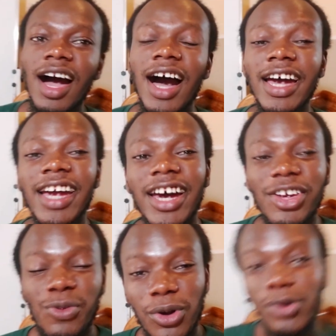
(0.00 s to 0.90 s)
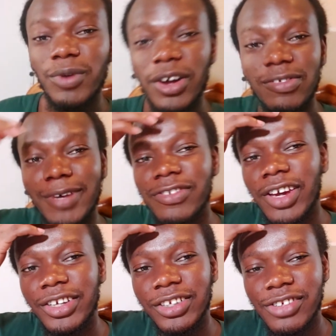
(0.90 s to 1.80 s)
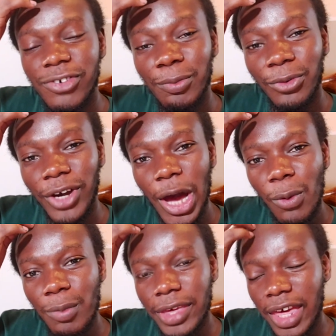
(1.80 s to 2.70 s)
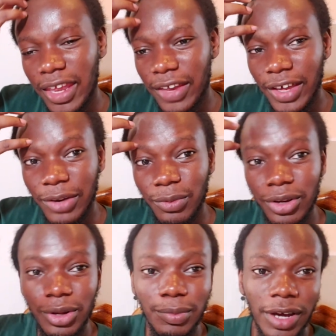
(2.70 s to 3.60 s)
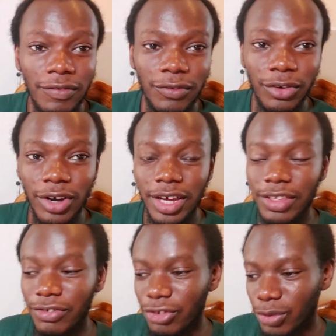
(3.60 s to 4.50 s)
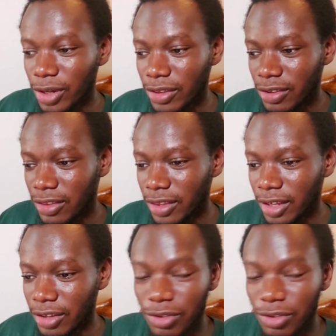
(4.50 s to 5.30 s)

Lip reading: Hi guys, welcome back to my channel. It's your boy awomkenneth, and welcome back for a new one today.